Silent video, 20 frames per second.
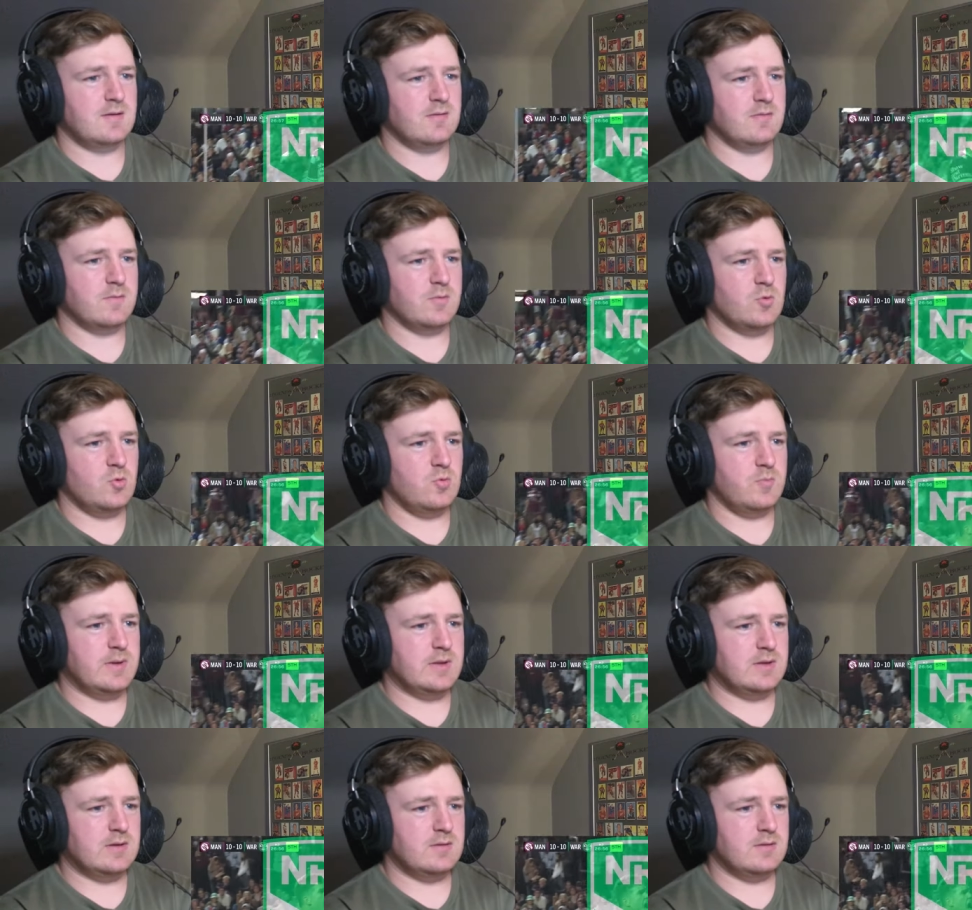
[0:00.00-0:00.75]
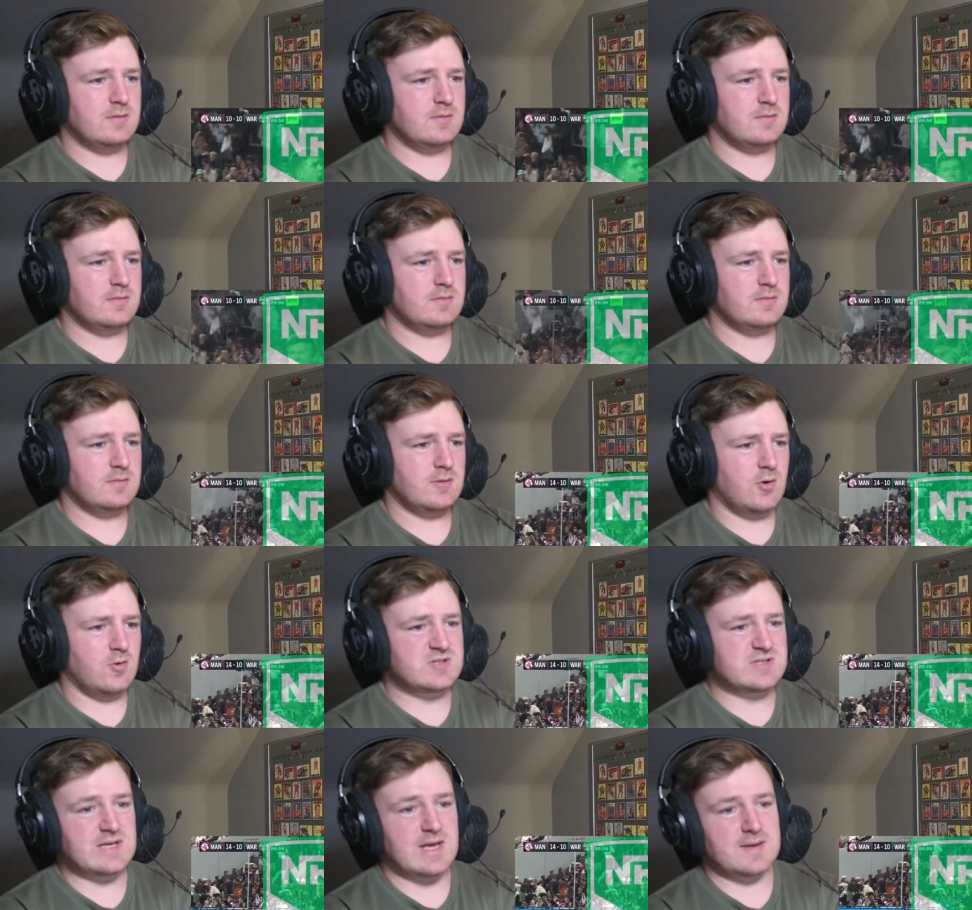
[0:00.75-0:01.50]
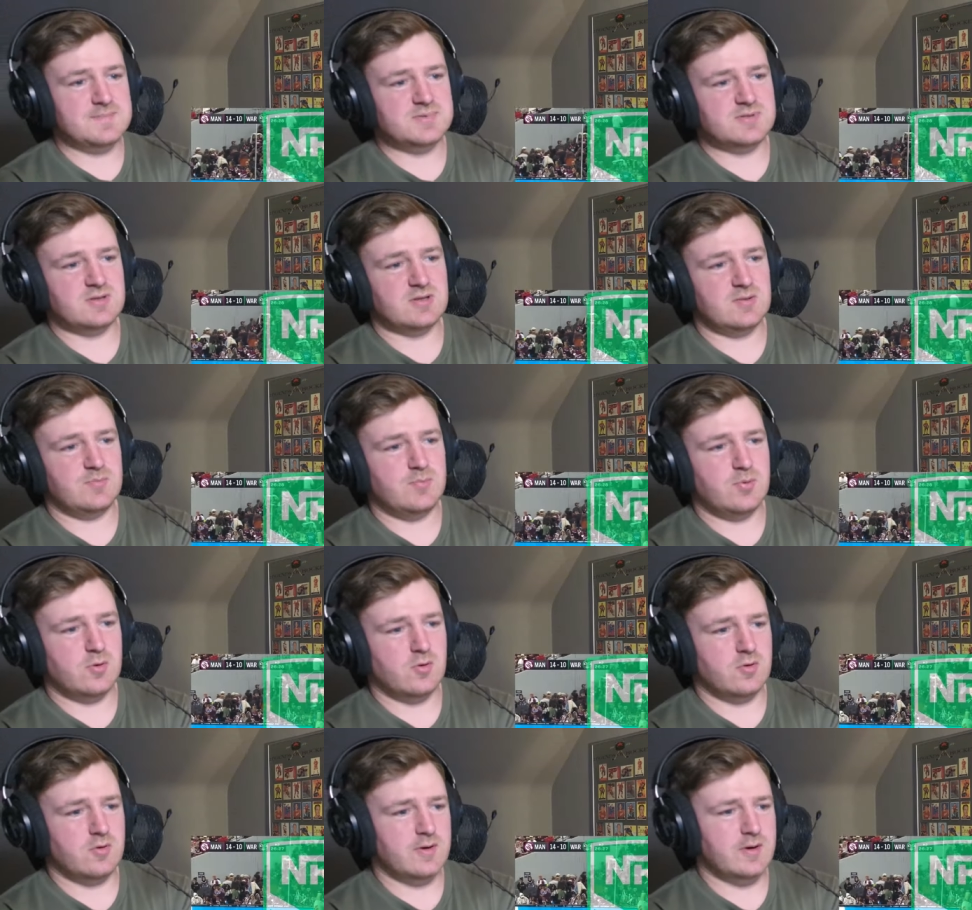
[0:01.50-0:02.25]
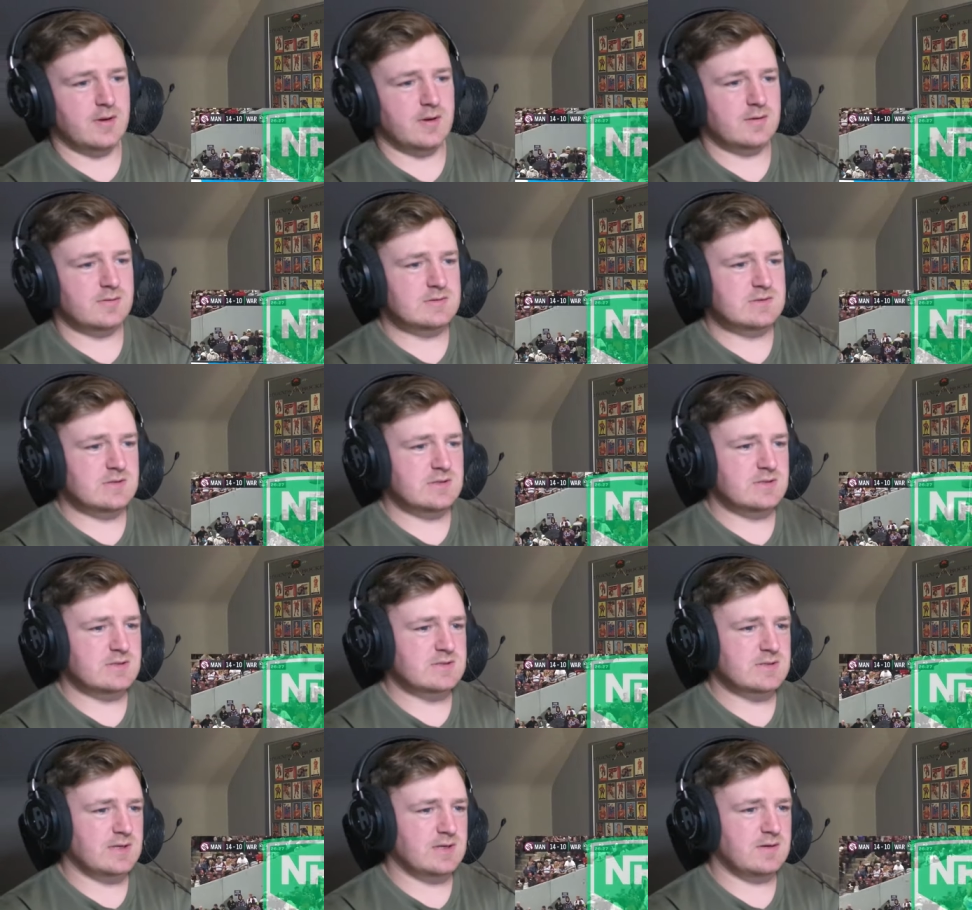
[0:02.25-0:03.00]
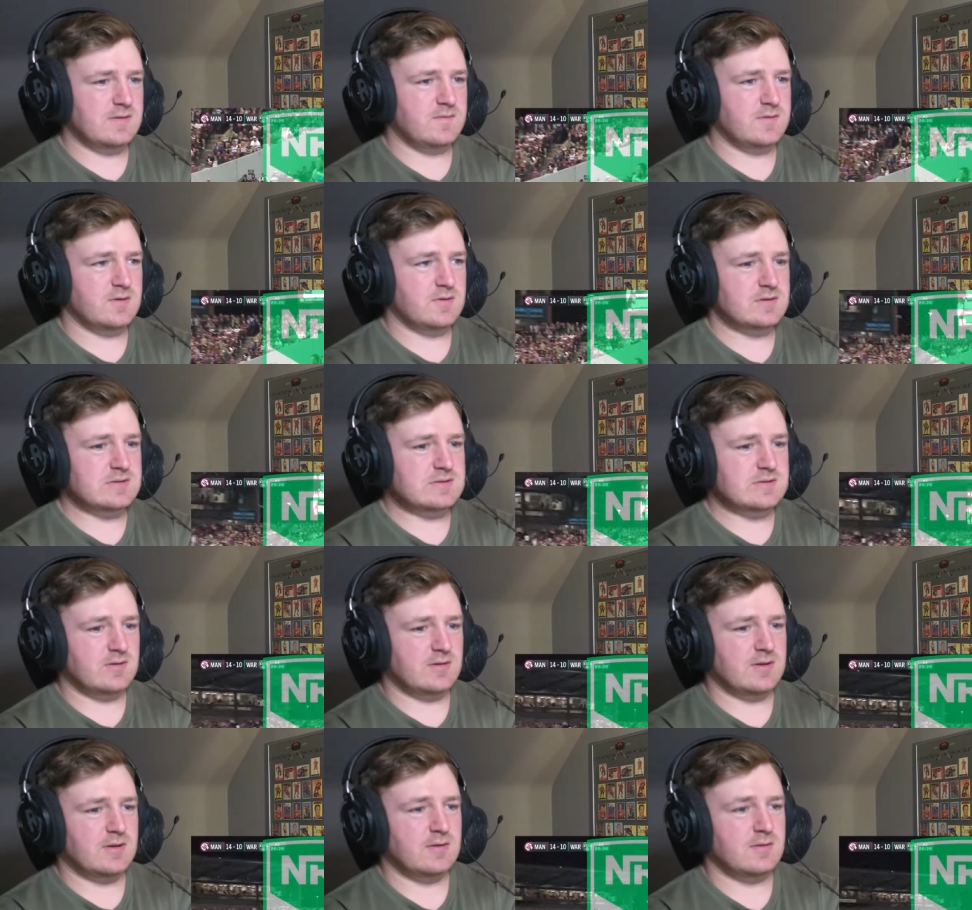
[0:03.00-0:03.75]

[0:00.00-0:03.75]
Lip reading: Ruben. Oh, it's absolutely pouring. Jeez, I didn't even notice so much.